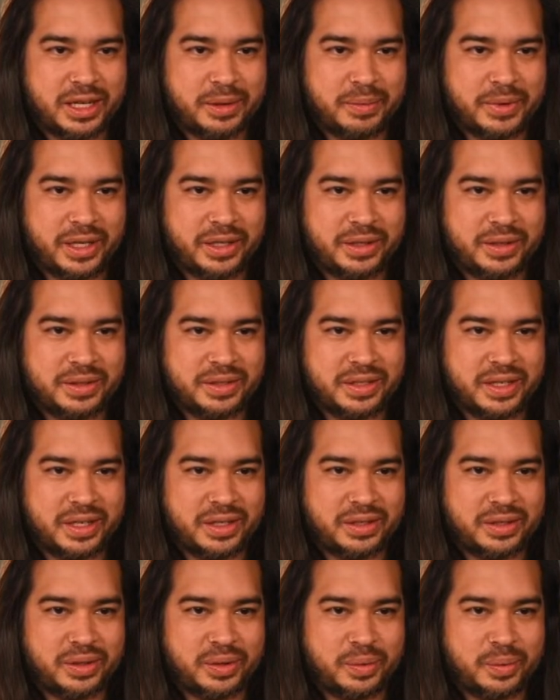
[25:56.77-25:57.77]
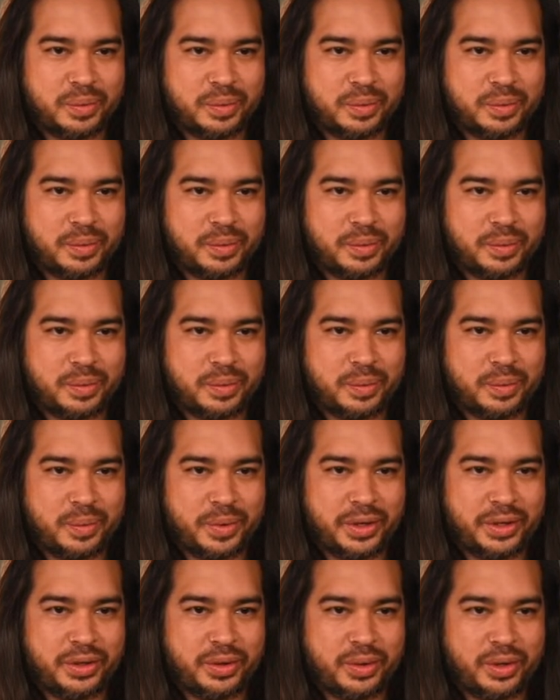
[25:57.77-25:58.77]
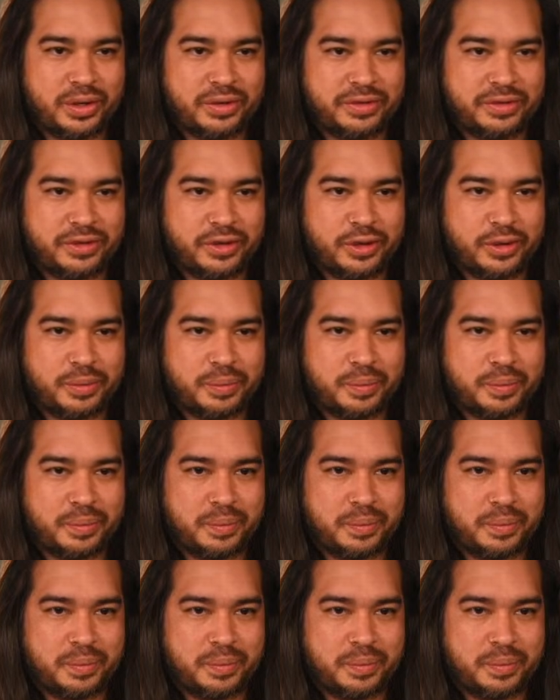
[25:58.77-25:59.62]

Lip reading: Like you send where you are from